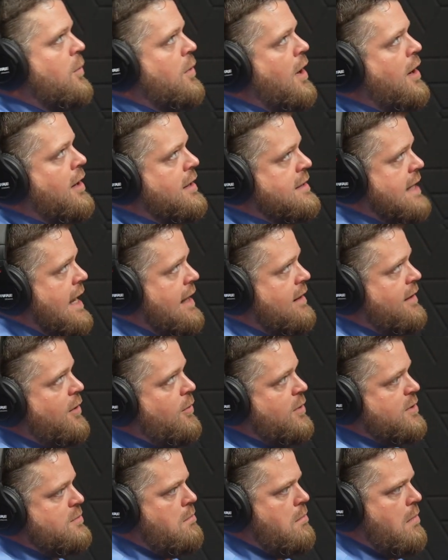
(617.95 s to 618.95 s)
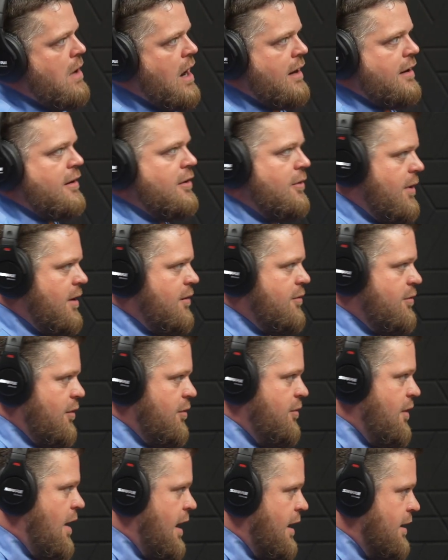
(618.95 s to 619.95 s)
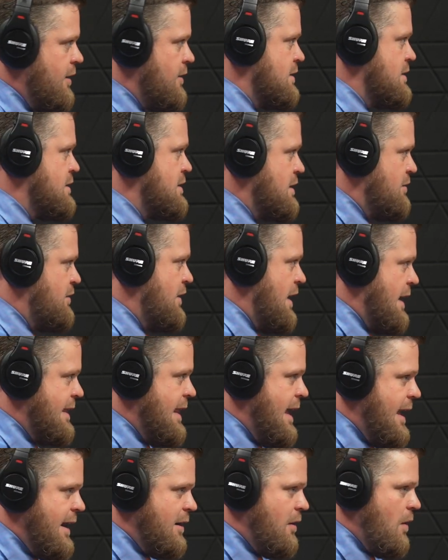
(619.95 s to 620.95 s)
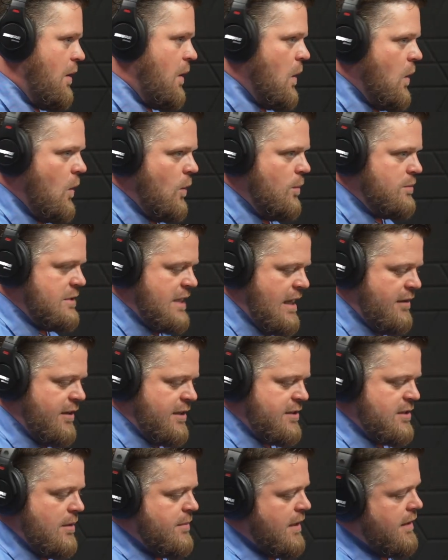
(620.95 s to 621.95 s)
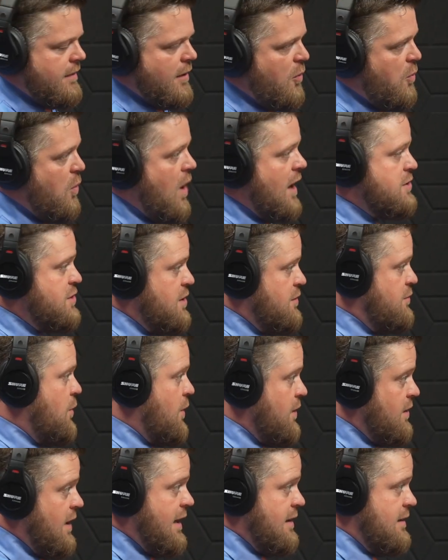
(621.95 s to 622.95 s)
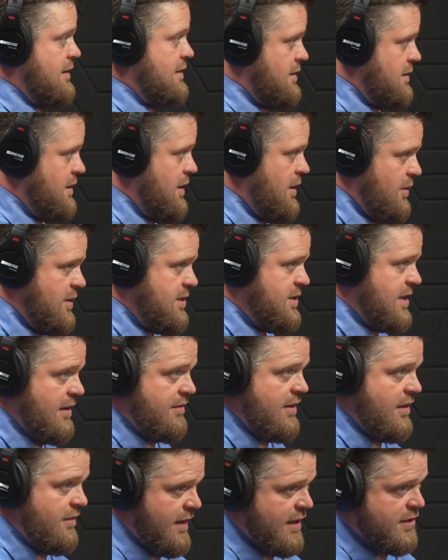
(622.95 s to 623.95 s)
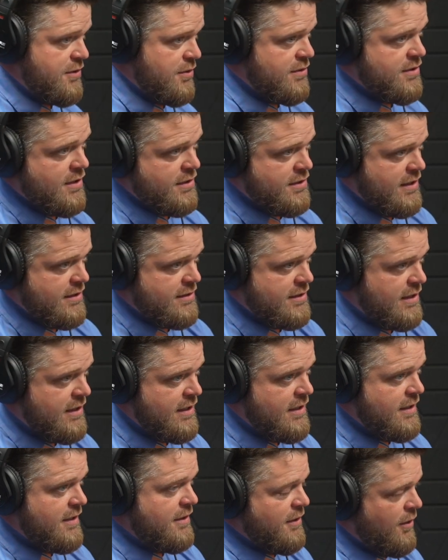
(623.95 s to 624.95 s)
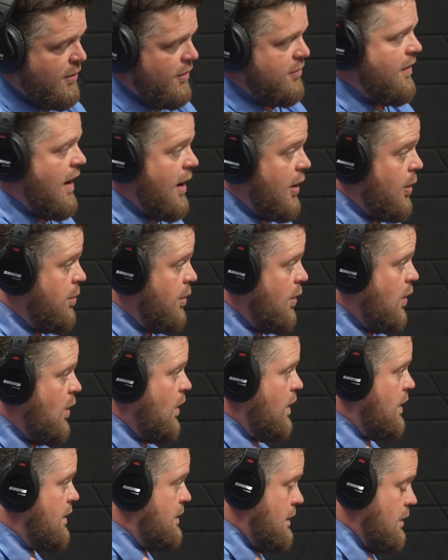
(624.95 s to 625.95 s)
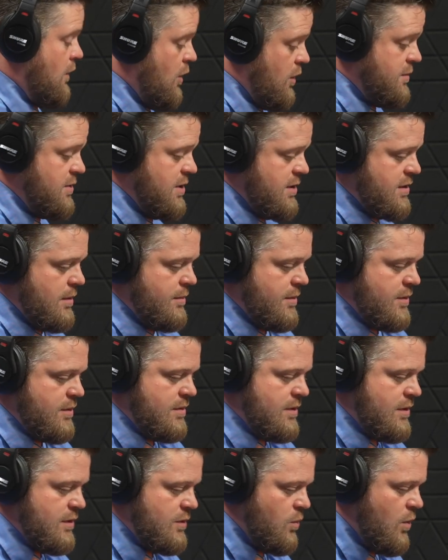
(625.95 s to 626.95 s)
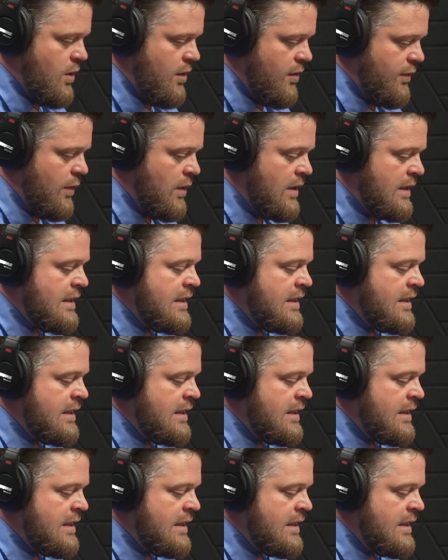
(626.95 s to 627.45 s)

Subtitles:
not exactly always monitoring for fire and stuff like that in our homes. Having something there watching for it, like a safety feature such as, you know, a fireball and alarm system is wonderful.